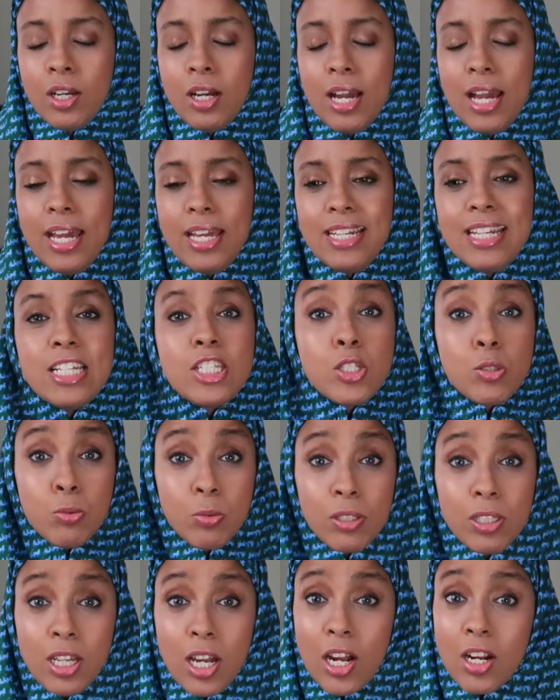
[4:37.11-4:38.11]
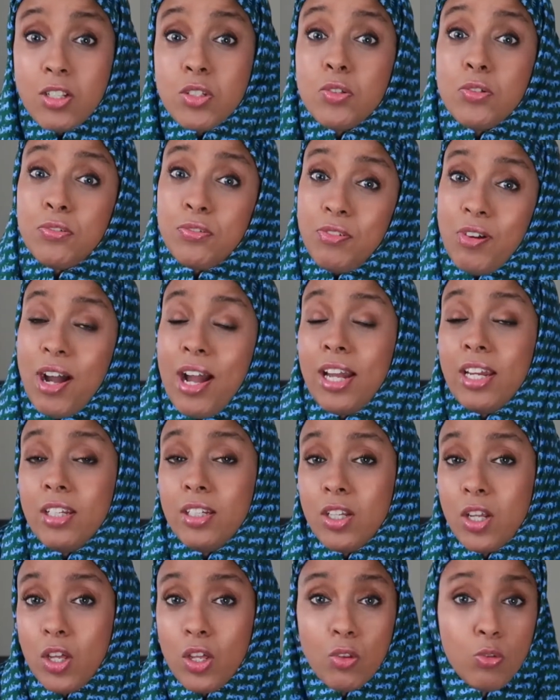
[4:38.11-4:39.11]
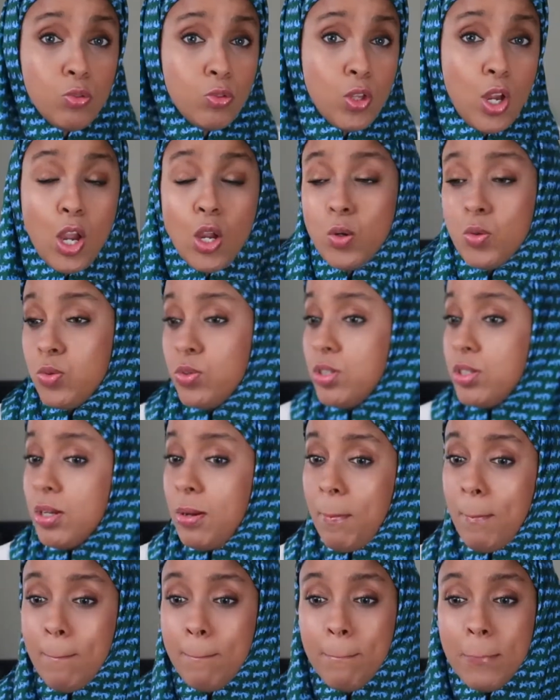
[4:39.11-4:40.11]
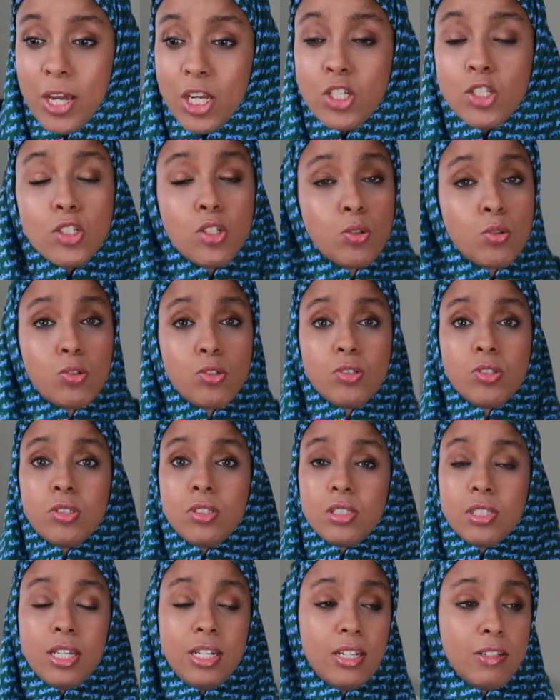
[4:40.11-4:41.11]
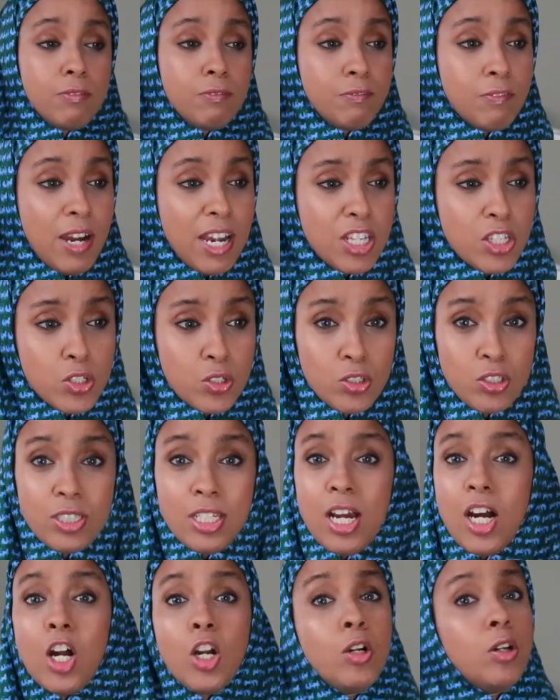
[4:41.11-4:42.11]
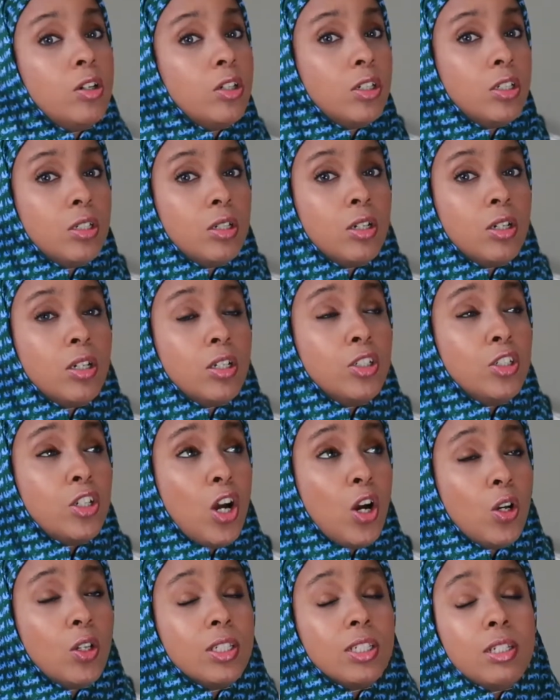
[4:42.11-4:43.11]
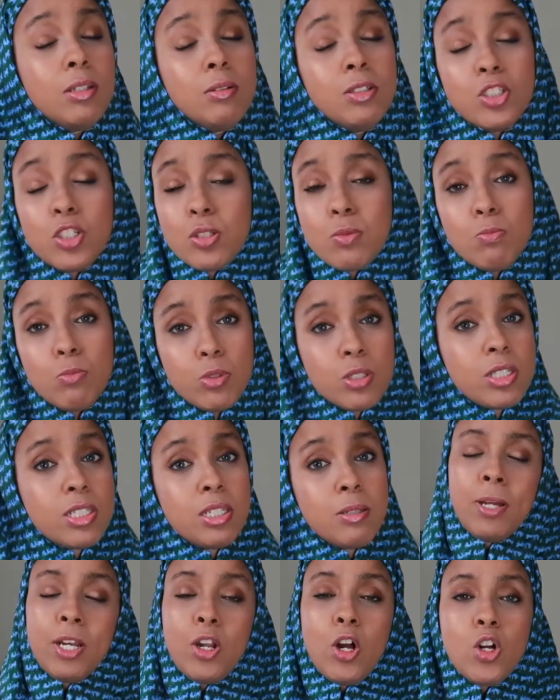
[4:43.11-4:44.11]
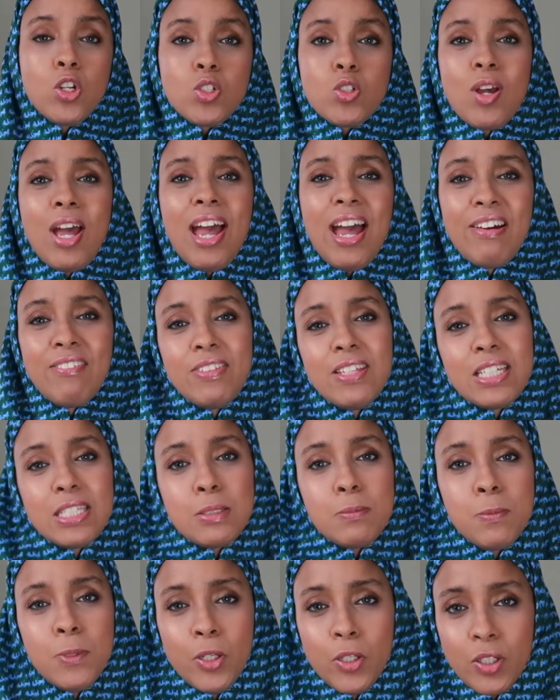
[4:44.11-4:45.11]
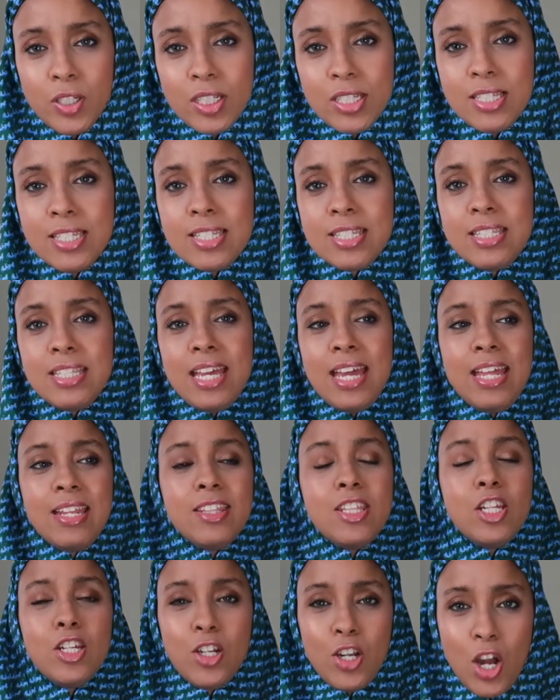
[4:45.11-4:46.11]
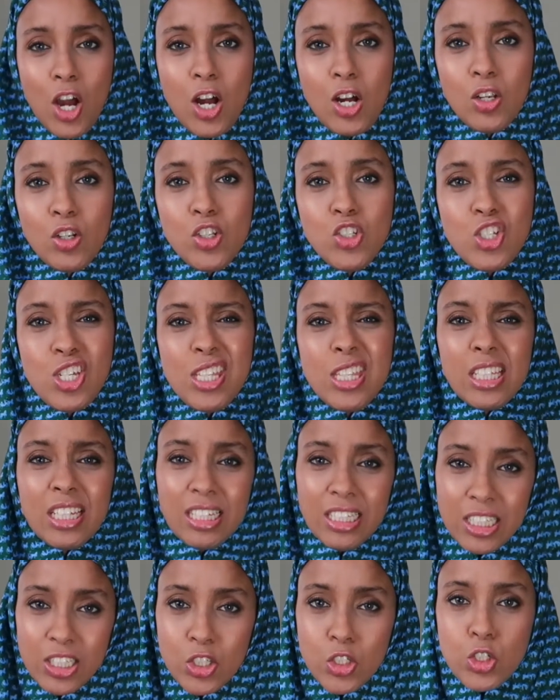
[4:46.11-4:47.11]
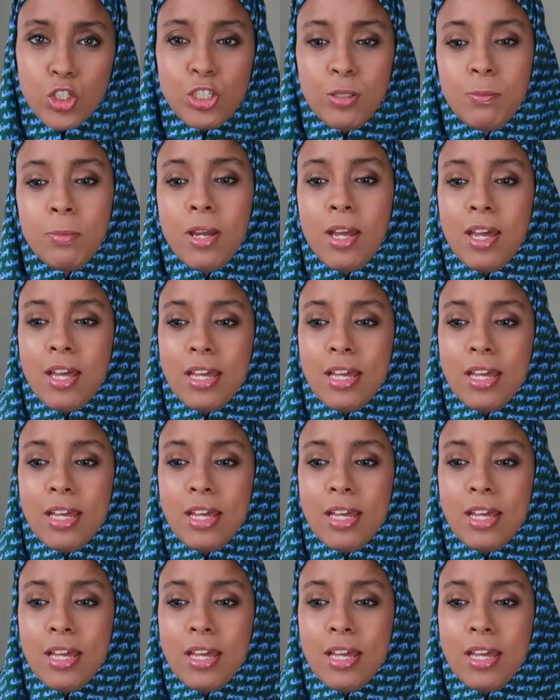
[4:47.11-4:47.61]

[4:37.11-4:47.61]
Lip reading: And it's really hard to find those mentors and advisors that are not only just Muslim, but also have the experience and the knowledge and the leadership